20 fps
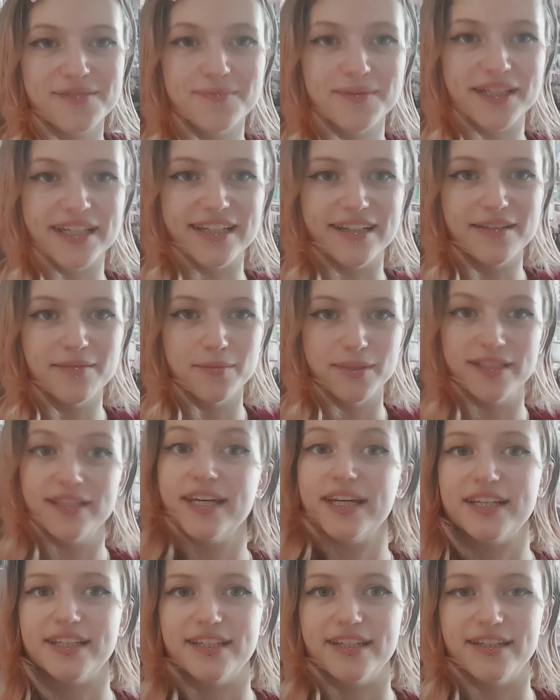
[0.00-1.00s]
me, but
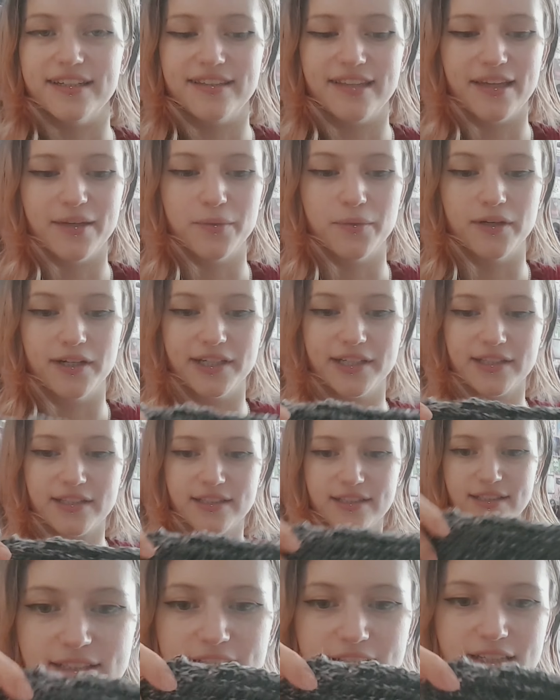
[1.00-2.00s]
they did, they won.
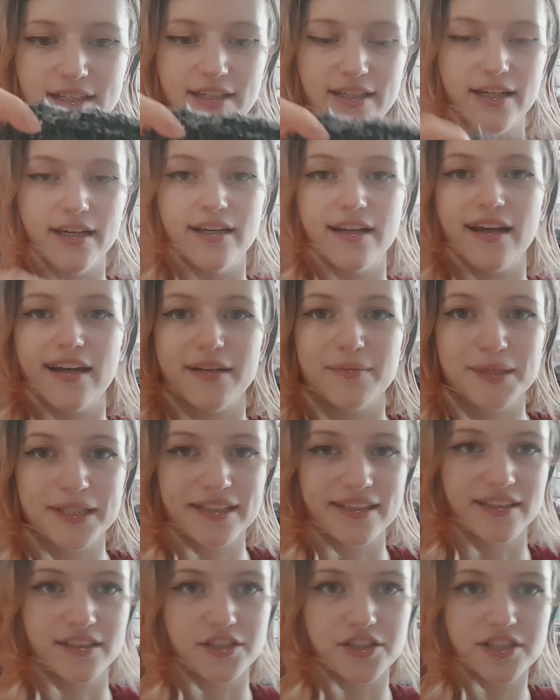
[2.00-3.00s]
And I am
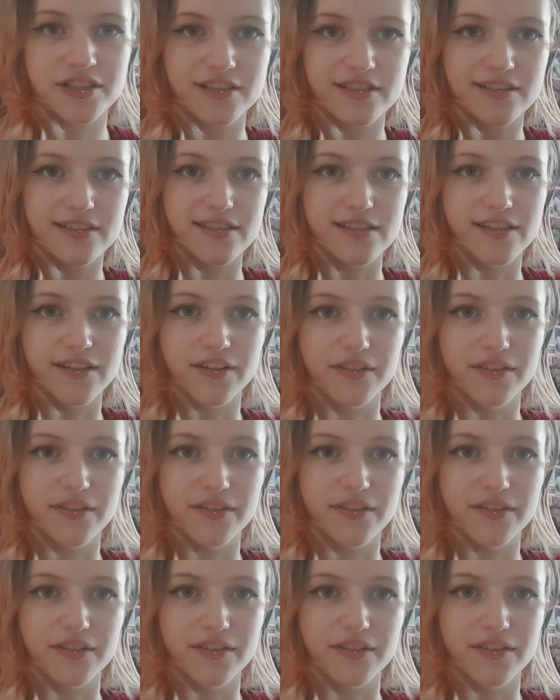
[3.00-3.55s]
English, so